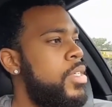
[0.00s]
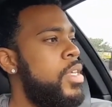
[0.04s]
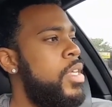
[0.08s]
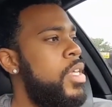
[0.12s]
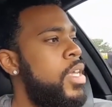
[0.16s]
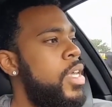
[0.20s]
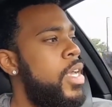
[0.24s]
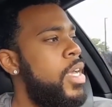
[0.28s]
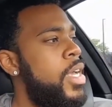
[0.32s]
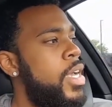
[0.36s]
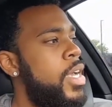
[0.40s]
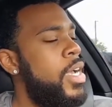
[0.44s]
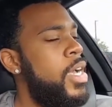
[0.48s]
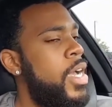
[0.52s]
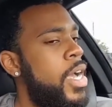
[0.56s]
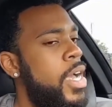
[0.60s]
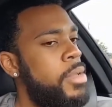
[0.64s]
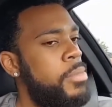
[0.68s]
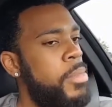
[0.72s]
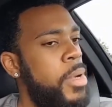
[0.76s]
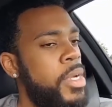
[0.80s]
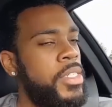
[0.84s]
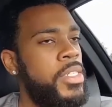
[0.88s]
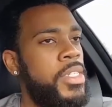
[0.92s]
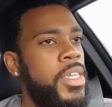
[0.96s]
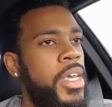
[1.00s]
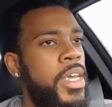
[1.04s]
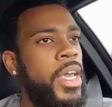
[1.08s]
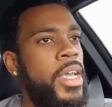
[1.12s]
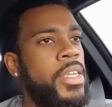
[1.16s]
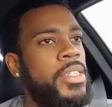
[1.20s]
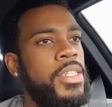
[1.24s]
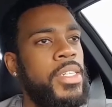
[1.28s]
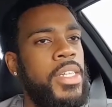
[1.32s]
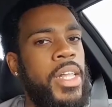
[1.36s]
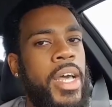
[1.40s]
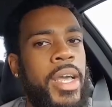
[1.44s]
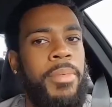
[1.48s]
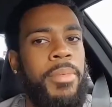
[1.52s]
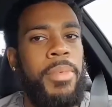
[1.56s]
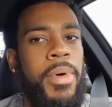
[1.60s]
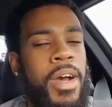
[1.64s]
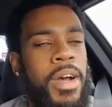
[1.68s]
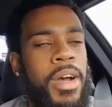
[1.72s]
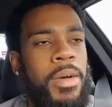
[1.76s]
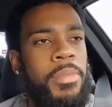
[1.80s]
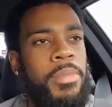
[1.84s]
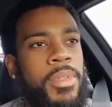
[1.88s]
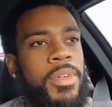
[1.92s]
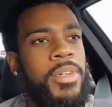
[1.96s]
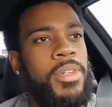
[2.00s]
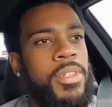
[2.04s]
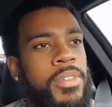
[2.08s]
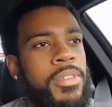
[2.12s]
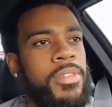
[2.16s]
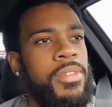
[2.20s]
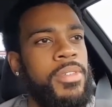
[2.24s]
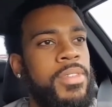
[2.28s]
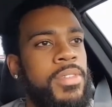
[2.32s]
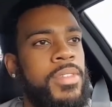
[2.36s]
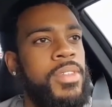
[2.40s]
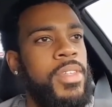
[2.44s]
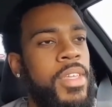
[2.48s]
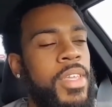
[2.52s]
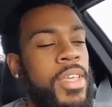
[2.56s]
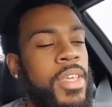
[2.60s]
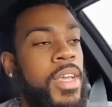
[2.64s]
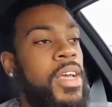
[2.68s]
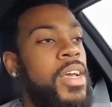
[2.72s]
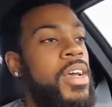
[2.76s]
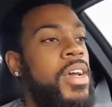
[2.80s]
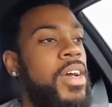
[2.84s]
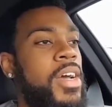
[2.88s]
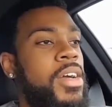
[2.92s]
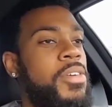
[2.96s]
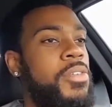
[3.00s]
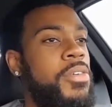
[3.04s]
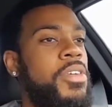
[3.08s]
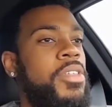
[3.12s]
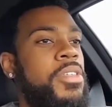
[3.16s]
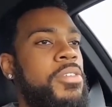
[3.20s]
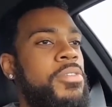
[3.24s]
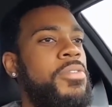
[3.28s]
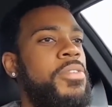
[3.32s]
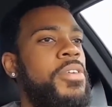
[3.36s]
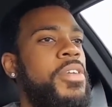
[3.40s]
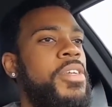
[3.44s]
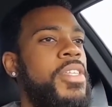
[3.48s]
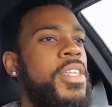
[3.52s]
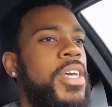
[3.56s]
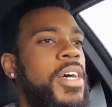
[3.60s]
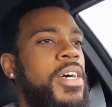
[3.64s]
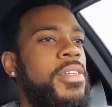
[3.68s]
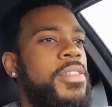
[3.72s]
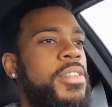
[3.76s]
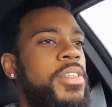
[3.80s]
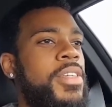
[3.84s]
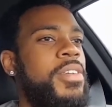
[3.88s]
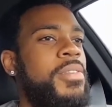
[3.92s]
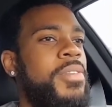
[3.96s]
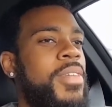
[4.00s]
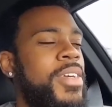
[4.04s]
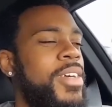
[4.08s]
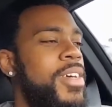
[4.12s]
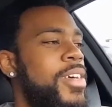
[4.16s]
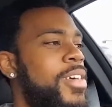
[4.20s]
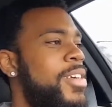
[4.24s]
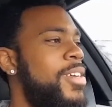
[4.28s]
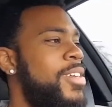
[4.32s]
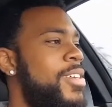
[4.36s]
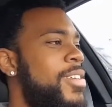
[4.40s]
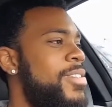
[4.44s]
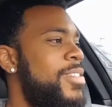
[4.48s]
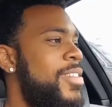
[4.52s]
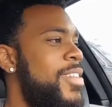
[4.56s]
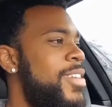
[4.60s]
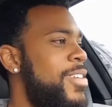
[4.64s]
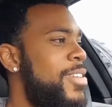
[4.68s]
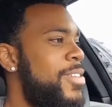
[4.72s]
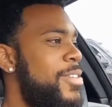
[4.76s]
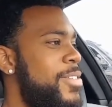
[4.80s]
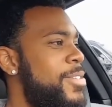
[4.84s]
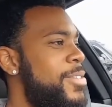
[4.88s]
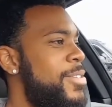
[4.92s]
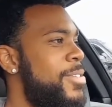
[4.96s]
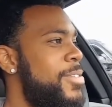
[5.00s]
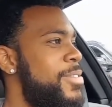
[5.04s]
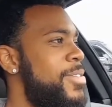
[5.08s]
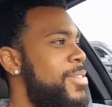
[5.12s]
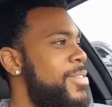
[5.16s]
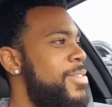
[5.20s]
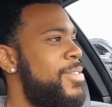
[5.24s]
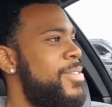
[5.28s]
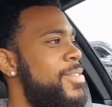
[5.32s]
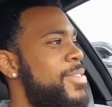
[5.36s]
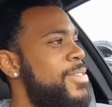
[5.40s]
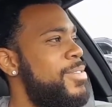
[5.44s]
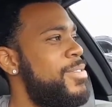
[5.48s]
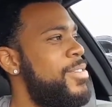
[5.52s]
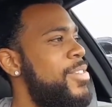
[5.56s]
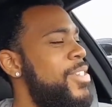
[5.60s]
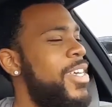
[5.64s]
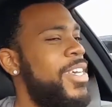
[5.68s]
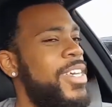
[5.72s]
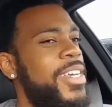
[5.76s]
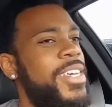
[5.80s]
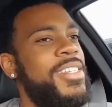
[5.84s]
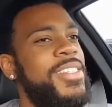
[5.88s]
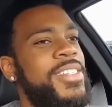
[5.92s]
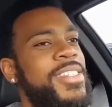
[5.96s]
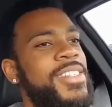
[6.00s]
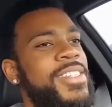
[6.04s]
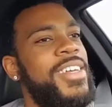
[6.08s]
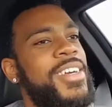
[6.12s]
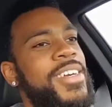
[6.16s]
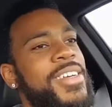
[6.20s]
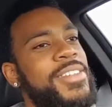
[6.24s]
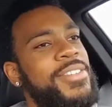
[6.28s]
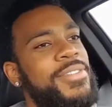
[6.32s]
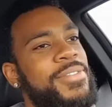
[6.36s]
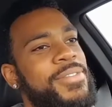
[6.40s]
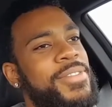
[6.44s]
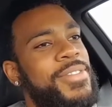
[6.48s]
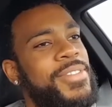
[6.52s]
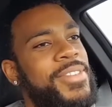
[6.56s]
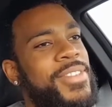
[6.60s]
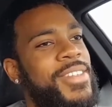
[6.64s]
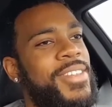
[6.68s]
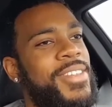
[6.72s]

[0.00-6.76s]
my check engine light popped on. I really freaked out then. I'm like, oh no, check engine light. I was like,